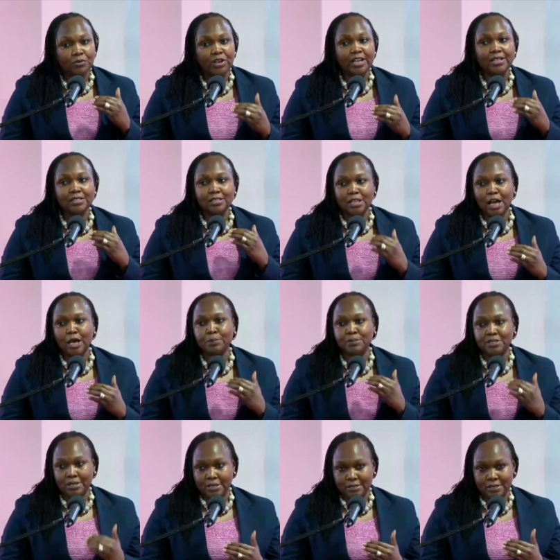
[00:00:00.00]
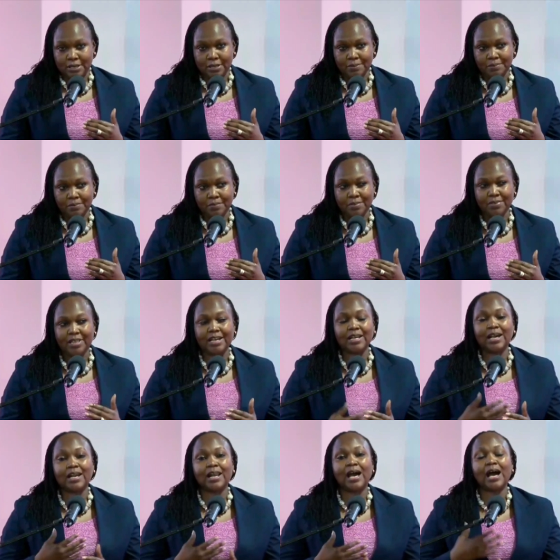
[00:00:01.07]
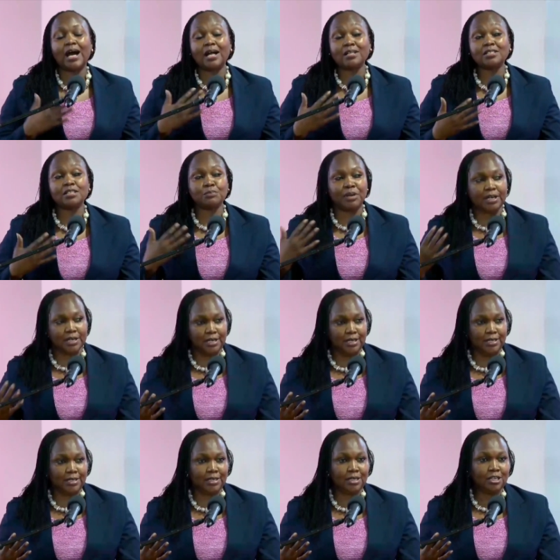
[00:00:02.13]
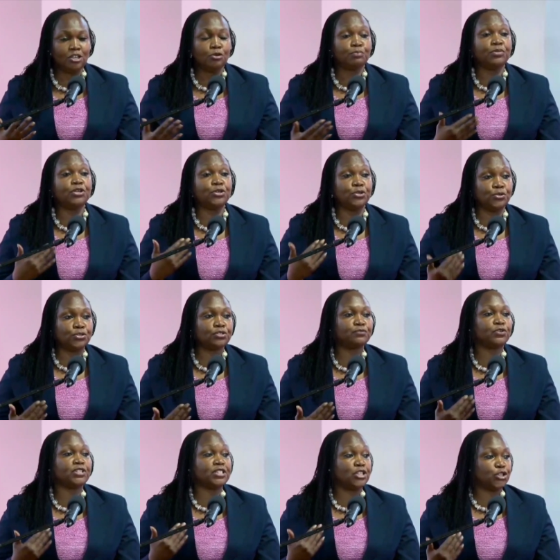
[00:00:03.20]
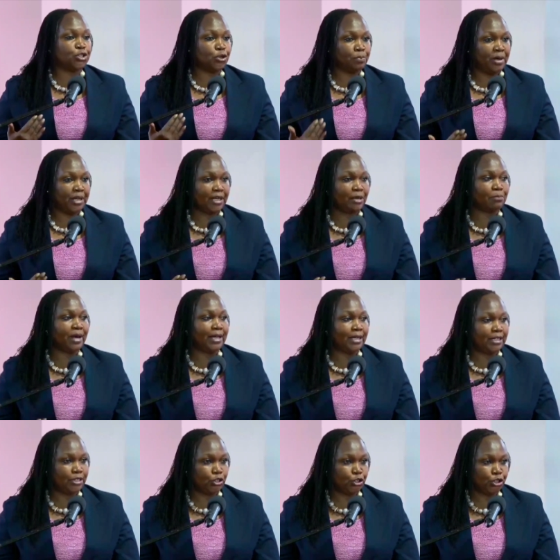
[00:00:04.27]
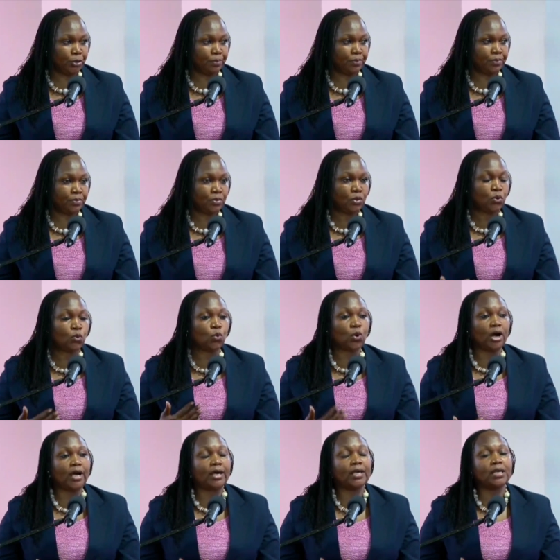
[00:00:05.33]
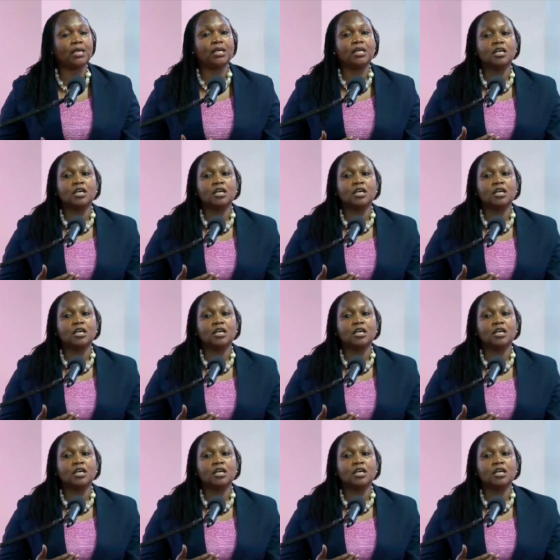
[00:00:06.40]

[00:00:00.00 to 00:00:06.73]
real-time data then can ultimately be used for decision-making by leadership. Why?